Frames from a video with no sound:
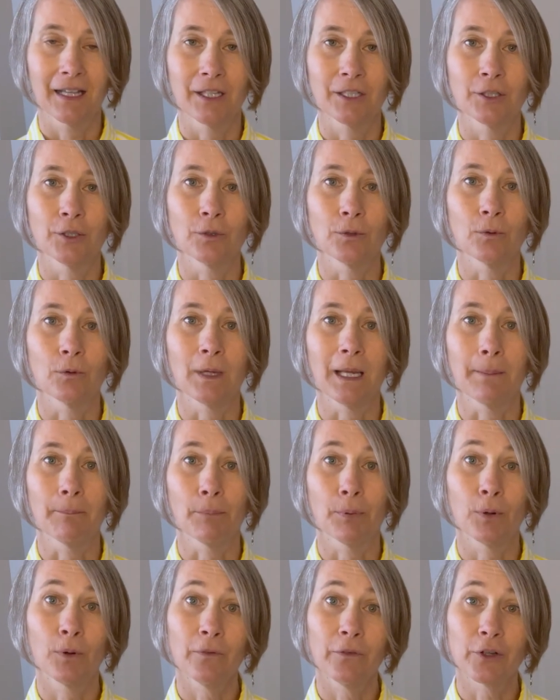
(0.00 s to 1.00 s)
to
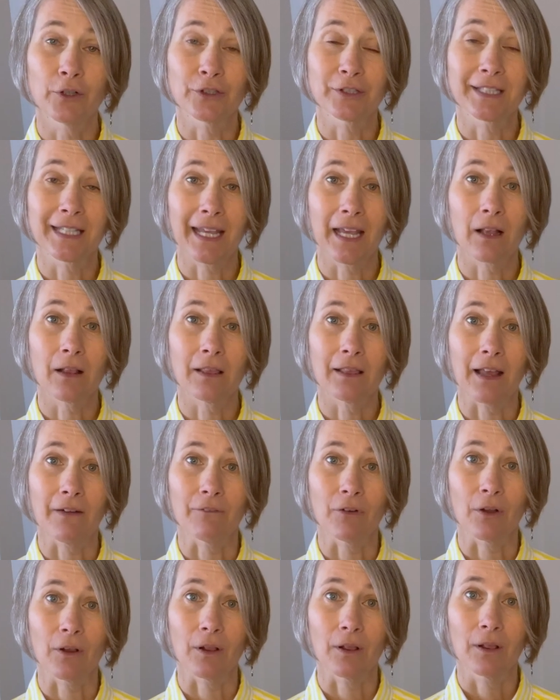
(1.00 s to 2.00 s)
improve your skill
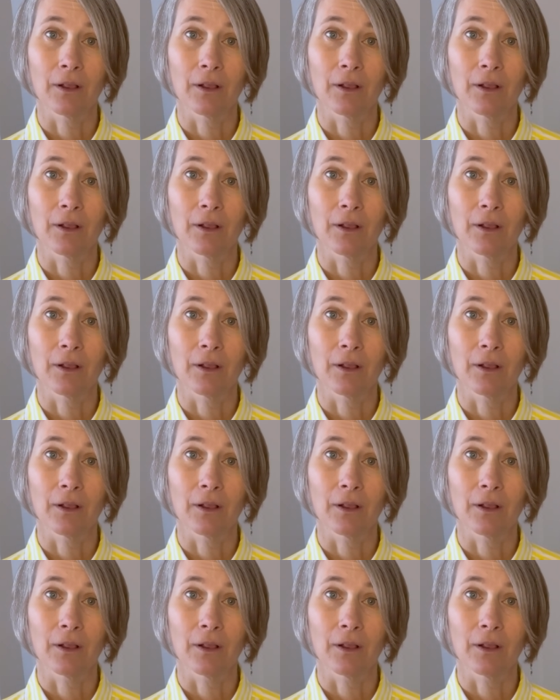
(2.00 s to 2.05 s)
level.